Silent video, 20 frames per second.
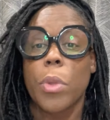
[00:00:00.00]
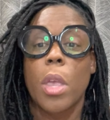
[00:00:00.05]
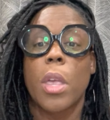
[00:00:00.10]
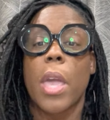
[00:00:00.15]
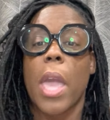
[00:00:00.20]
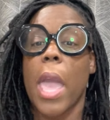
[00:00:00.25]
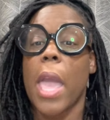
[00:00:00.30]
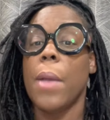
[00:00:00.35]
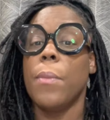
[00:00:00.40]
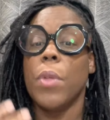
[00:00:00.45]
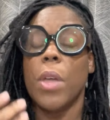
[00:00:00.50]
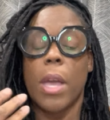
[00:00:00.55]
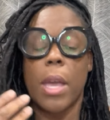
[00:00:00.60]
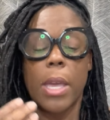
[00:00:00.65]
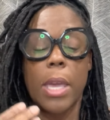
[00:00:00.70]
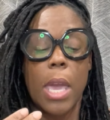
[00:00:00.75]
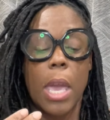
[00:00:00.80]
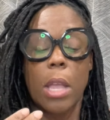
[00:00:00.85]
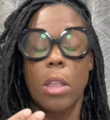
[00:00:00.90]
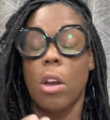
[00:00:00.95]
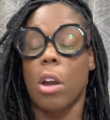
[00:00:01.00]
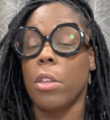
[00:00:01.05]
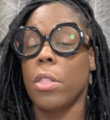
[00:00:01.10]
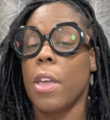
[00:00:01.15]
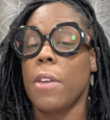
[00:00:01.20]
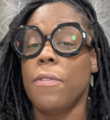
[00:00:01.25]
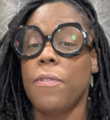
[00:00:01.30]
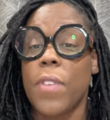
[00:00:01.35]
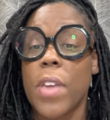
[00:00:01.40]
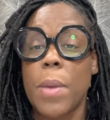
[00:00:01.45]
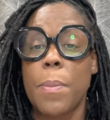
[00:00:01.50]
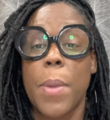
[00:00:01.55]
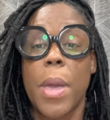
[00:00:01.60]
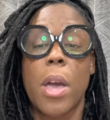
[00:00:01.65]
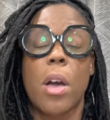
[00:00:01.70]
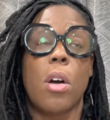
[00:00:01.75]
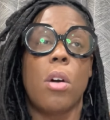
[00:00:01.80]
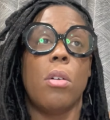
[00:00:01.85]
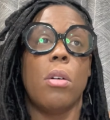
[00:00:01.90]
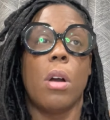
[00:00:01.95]
Okay, again, are they
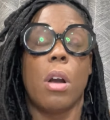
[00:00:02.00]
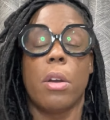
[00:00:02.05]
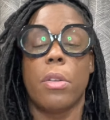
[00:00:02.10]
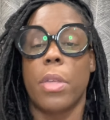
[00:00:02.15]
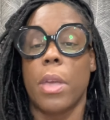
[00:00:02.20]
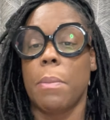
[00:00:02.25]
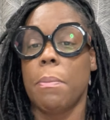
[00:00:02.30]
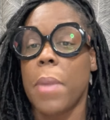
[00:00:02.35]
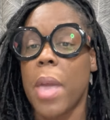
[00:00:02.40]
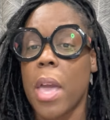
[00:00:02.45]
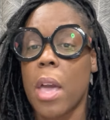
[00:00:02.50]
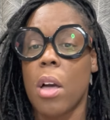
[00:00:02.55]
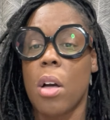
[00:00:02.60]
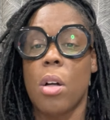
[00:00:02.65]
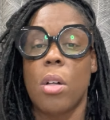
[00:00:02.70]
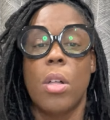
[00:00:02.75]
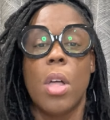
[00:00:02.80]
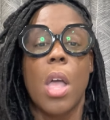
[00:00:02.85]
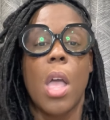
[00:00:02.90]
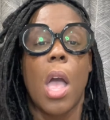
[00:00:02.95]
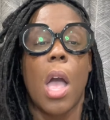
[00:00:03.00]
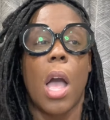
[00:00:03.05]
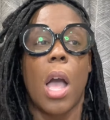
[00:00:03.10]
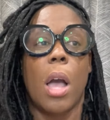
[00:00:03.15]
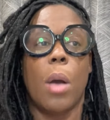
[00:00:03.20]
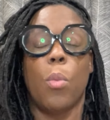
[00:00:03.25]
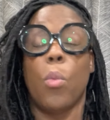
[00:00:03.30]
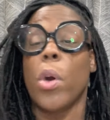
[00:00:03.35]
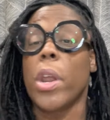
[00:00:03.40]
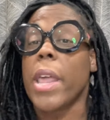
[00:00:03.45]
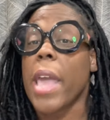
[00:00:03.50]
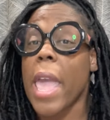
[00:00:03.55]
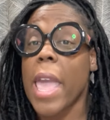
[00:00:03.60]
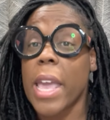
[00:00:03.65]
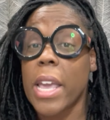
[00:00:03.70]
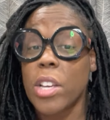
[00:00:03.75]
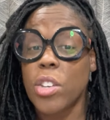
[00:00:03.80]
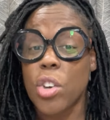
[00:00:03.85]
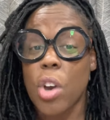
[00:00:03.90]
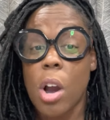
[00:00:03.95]
female? Are they male? What
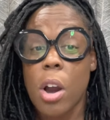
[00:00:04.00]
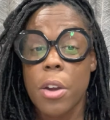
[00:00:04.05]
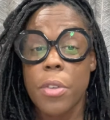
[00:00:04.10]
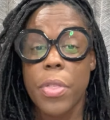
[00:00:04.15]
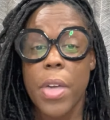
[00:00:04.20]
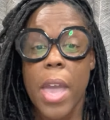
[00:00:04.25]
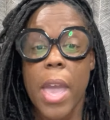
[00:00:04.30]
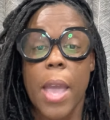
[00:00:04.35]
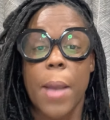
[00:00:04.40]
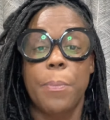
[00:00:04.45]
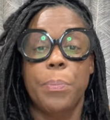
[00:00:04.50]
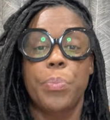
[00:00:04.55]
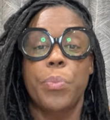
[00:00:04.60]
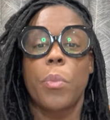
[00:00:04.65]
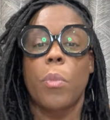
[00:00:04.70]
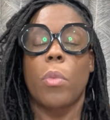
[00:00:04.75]
age are they?